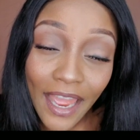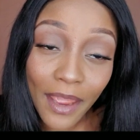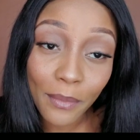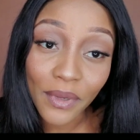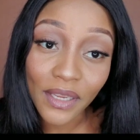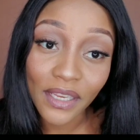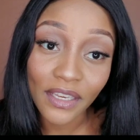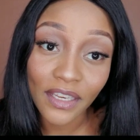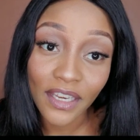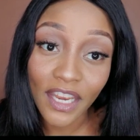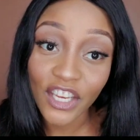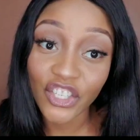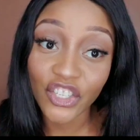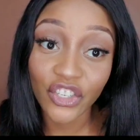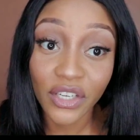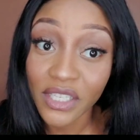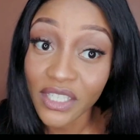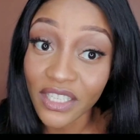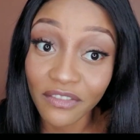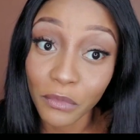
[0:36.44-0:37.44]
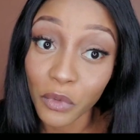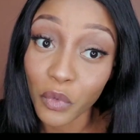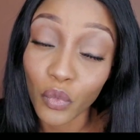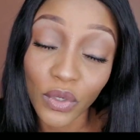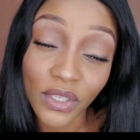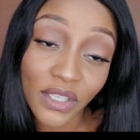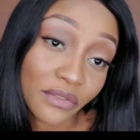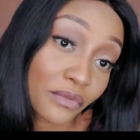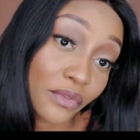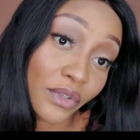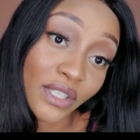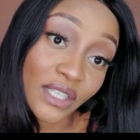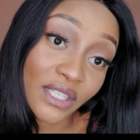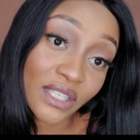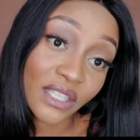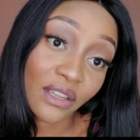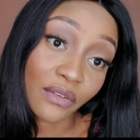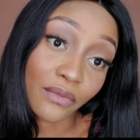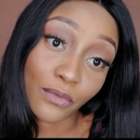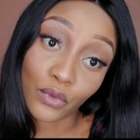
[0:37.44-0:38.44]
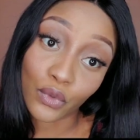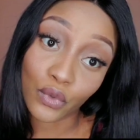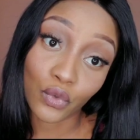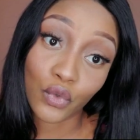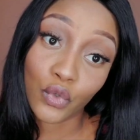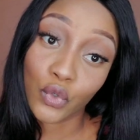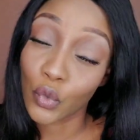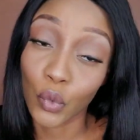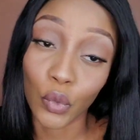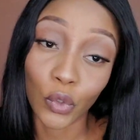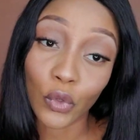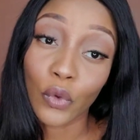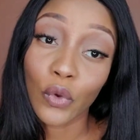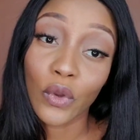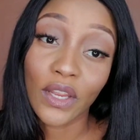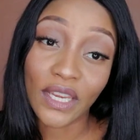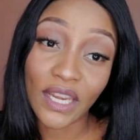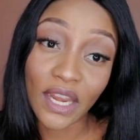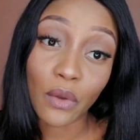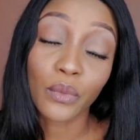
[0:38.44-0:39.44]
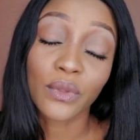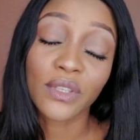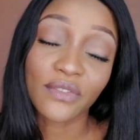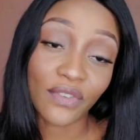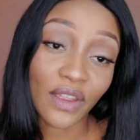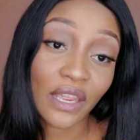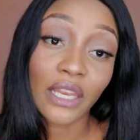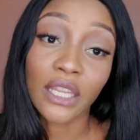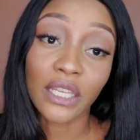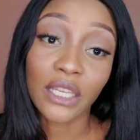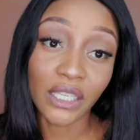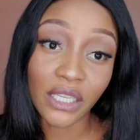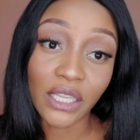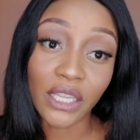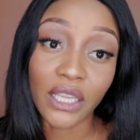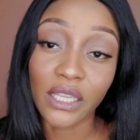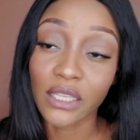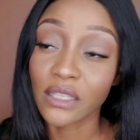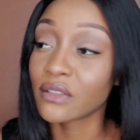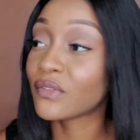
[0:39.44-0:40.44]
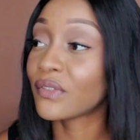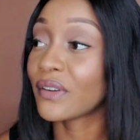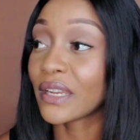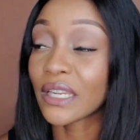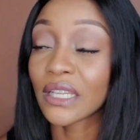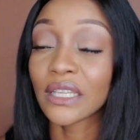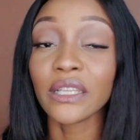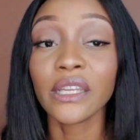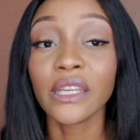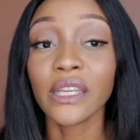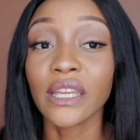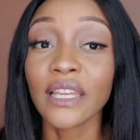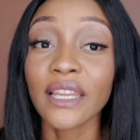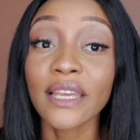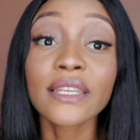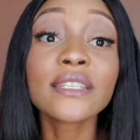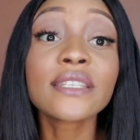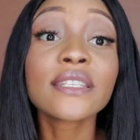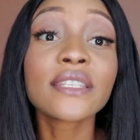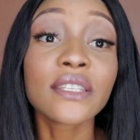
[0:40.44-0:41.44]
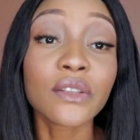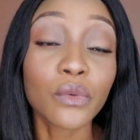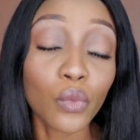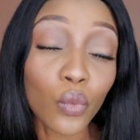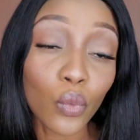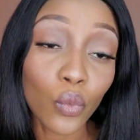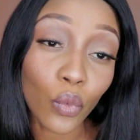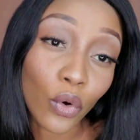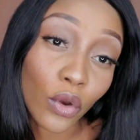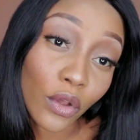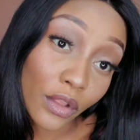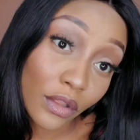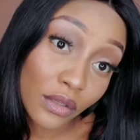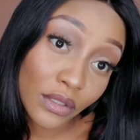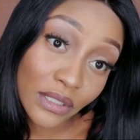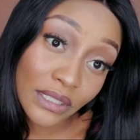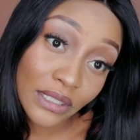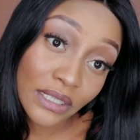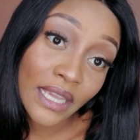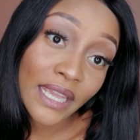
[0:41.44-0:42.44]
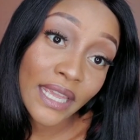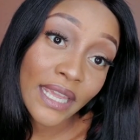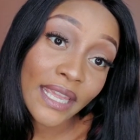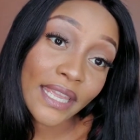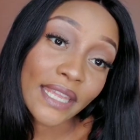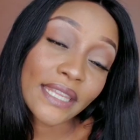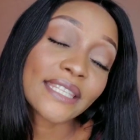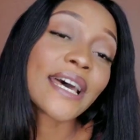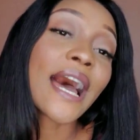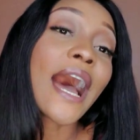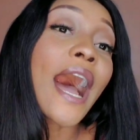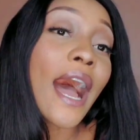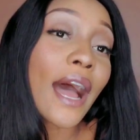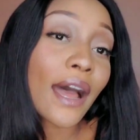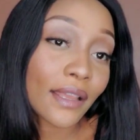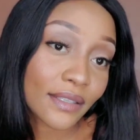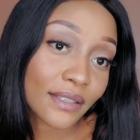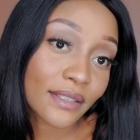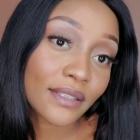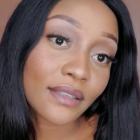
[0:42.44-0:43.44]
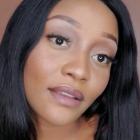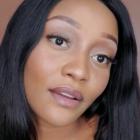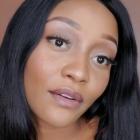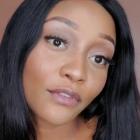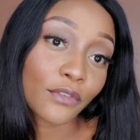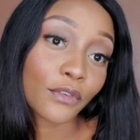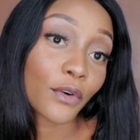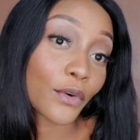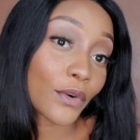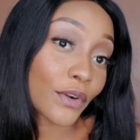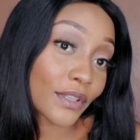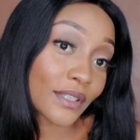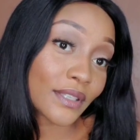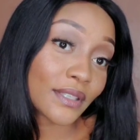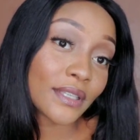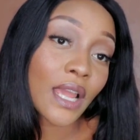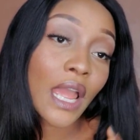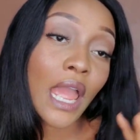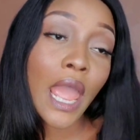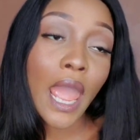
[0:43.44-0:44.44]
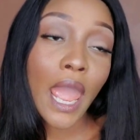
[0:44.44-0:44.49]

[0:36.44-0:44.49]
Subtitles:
I mean, Nigerians have been waiting for this year for so long. Now it's finally here. It's finally here. Let's see what it has for us.